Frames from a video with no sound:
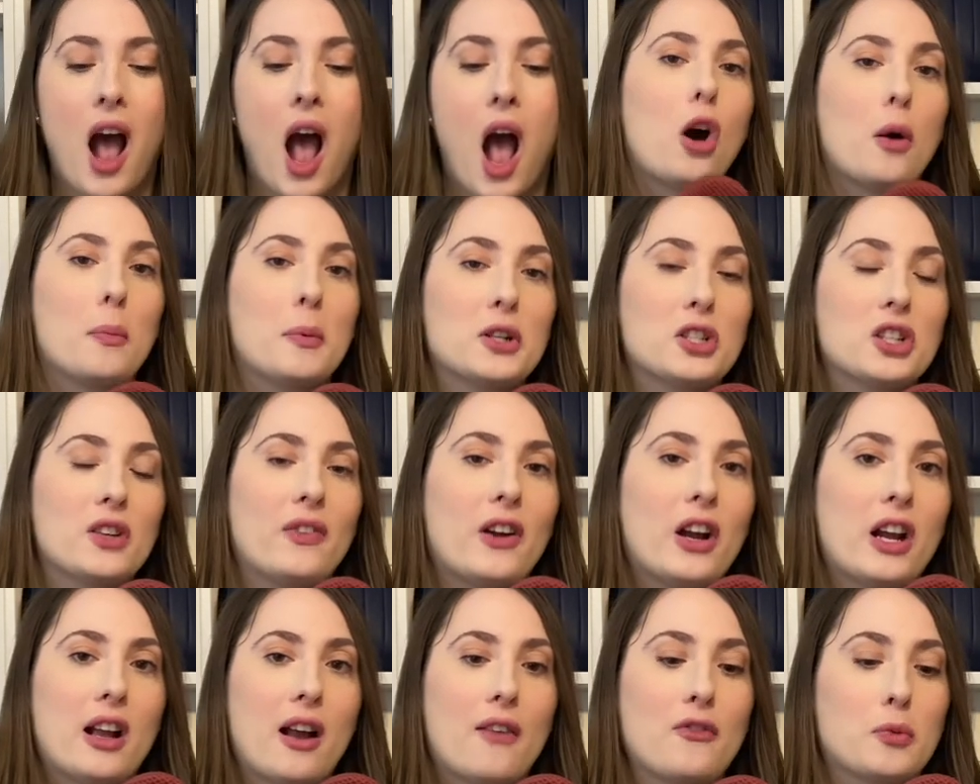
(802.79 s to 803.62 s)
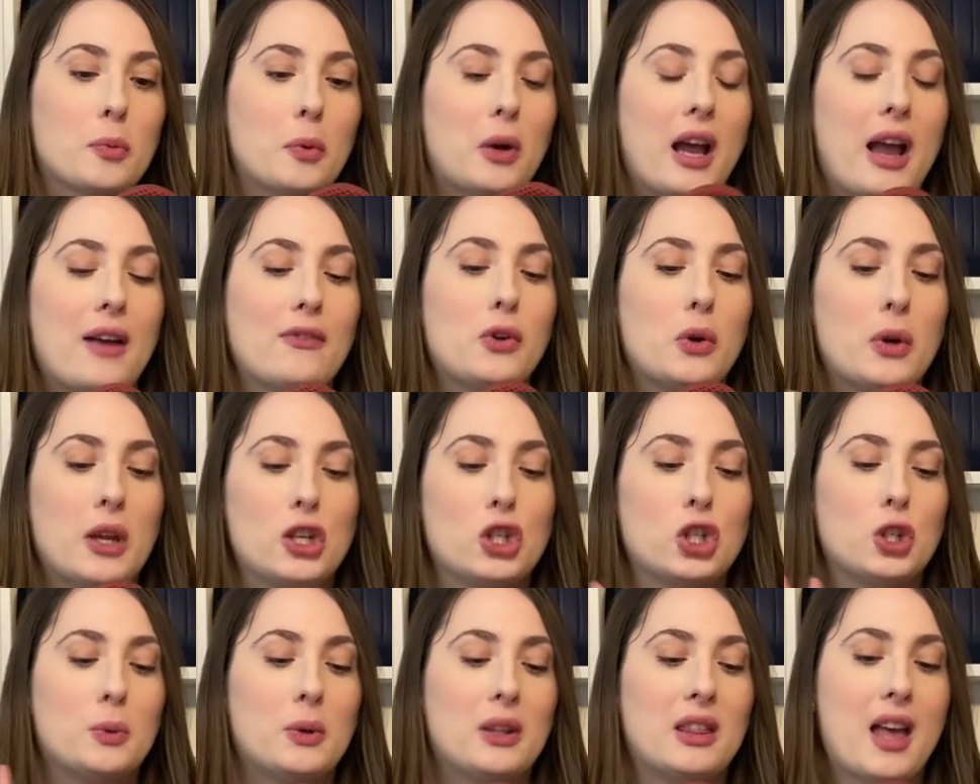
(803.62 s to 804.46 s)
Boards are very comfortable, I have no issue
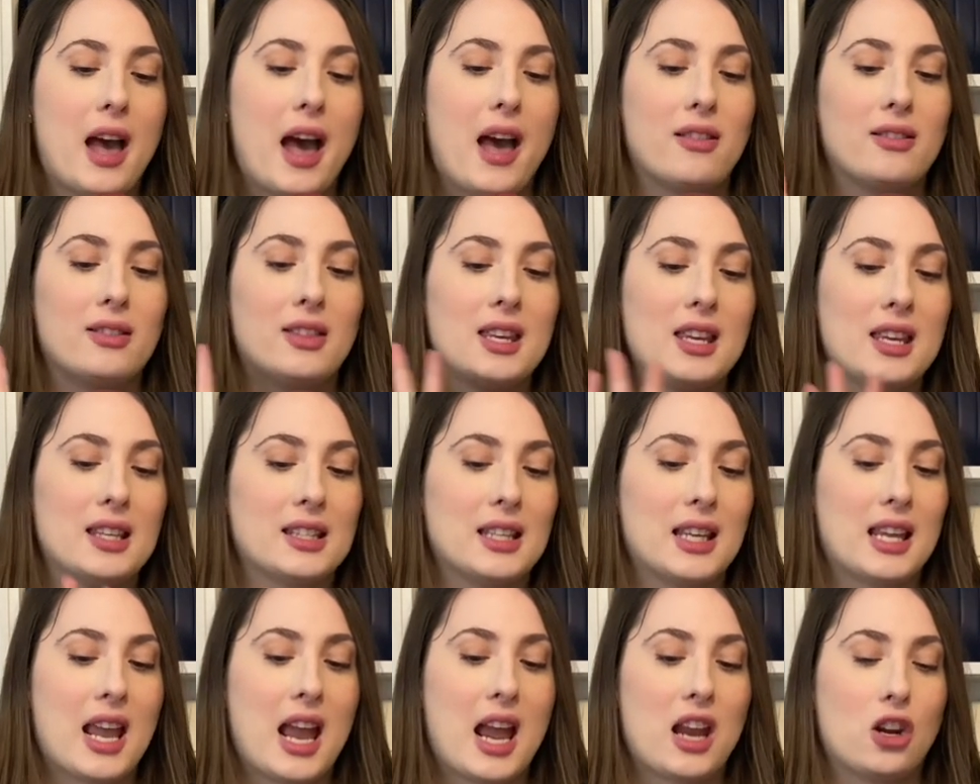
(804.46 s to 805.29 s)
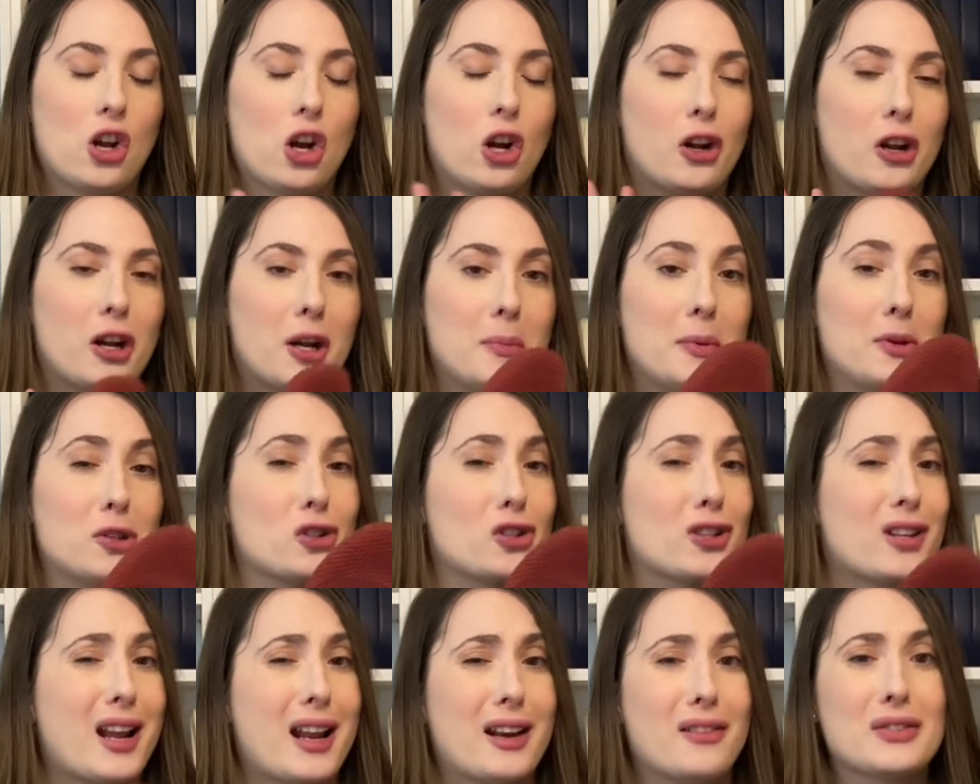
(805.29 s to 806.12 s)
with that. These, again, are gonna be just
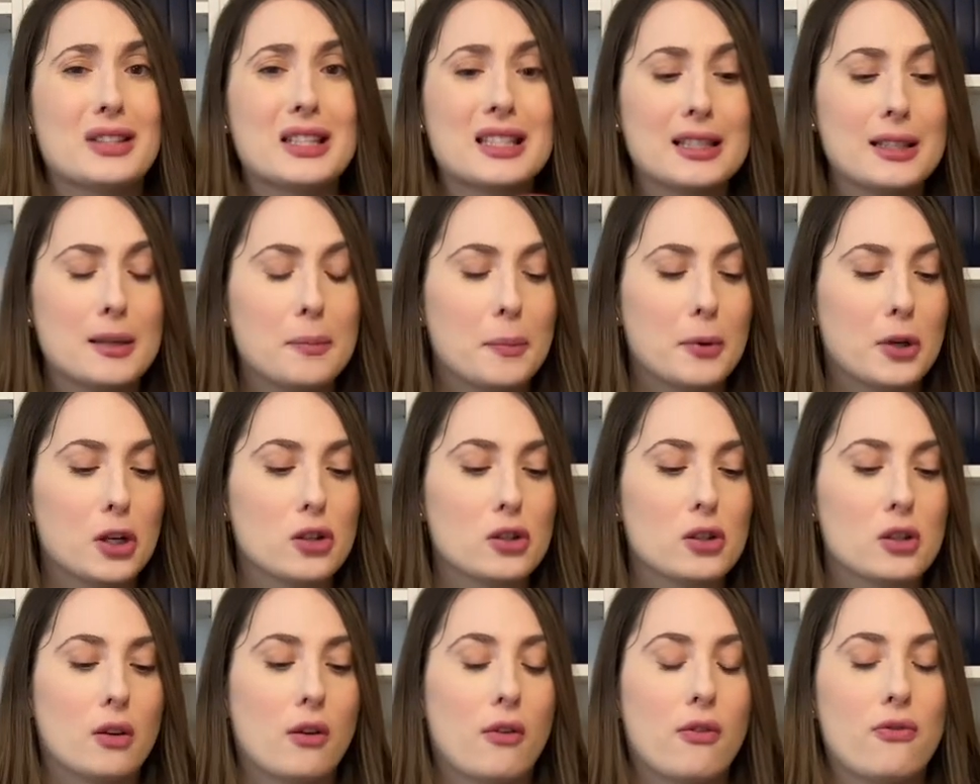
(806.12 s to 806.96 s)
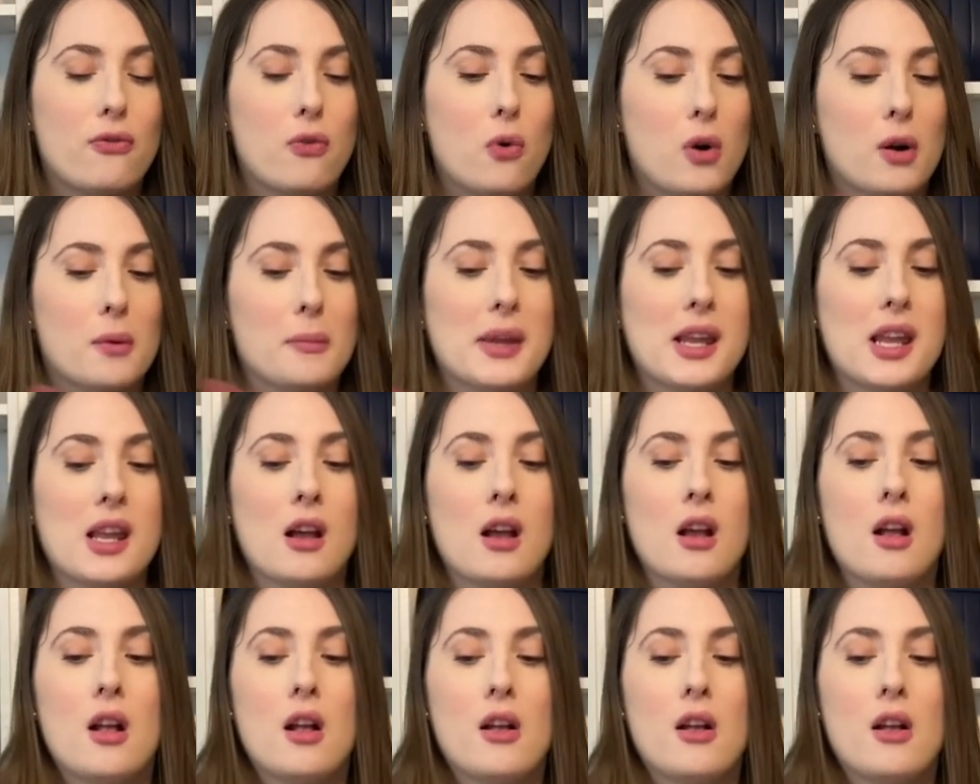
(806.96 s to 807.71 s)
kind of slippers for me.